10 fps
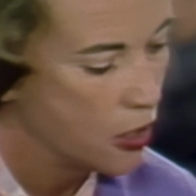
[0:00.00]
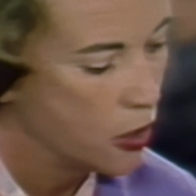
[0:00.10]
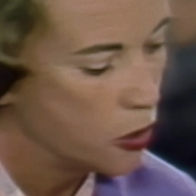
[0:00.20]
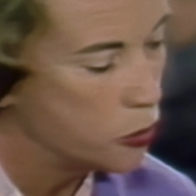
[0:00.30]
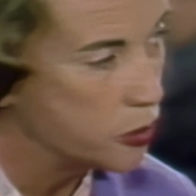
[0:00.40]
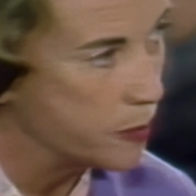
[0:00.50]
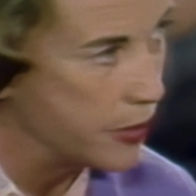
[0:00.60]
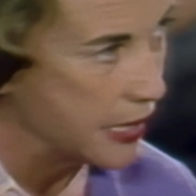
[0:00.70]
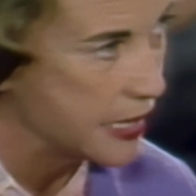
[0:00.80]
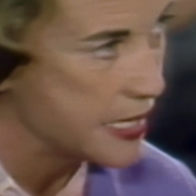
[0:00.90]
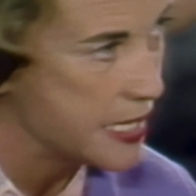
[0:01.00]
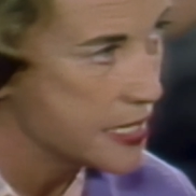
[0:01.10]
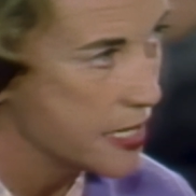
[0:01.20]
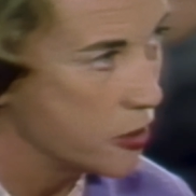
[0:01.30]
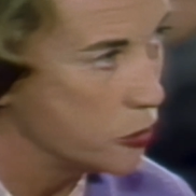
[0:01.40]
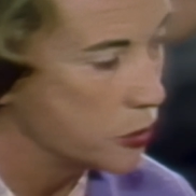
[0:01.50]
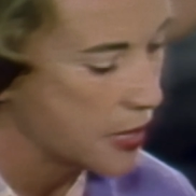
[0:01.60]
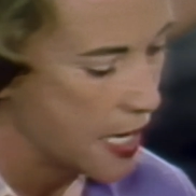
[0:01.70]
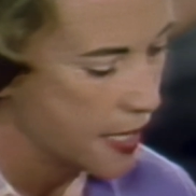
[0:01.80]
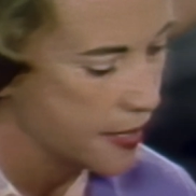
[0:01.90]
Outside the Senate chamber,
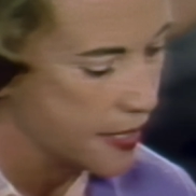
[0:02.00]
however,